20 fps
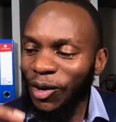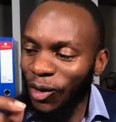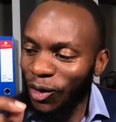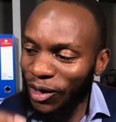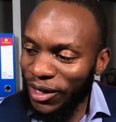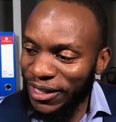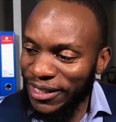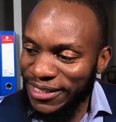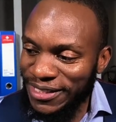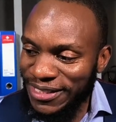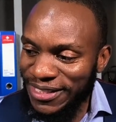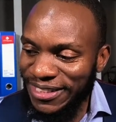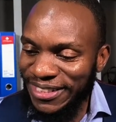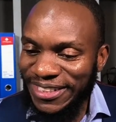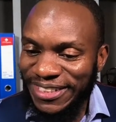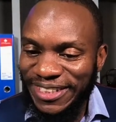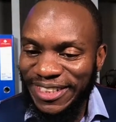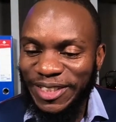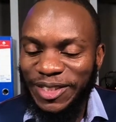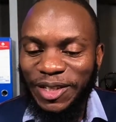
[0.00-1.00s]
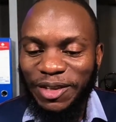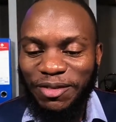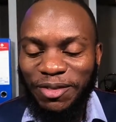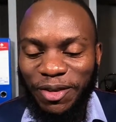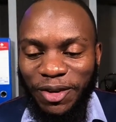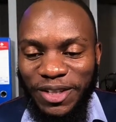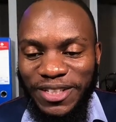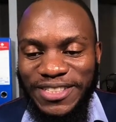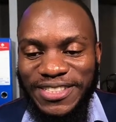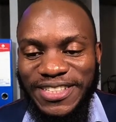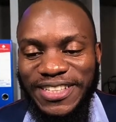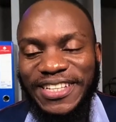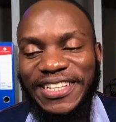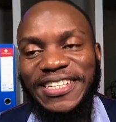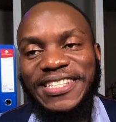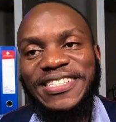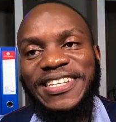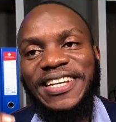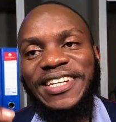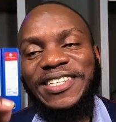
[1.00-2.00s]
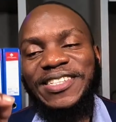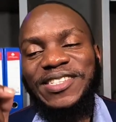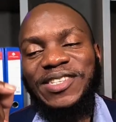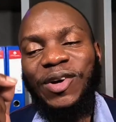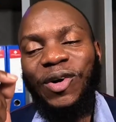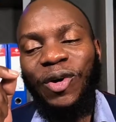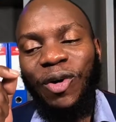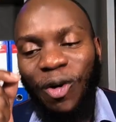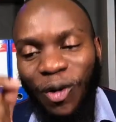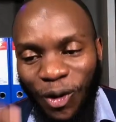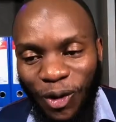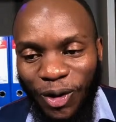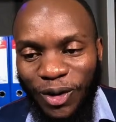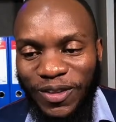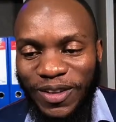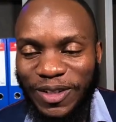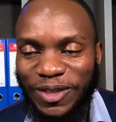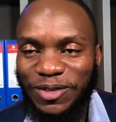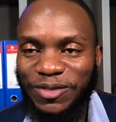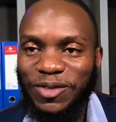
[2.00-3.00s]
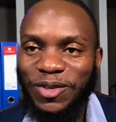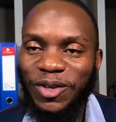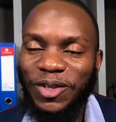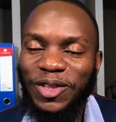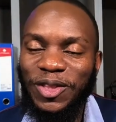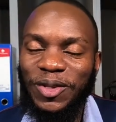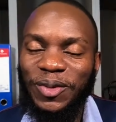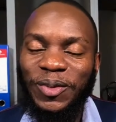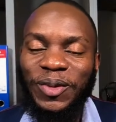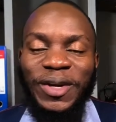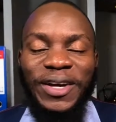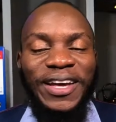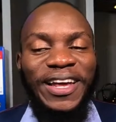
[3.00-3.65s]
honesty in your voice tells us all that you've gone through.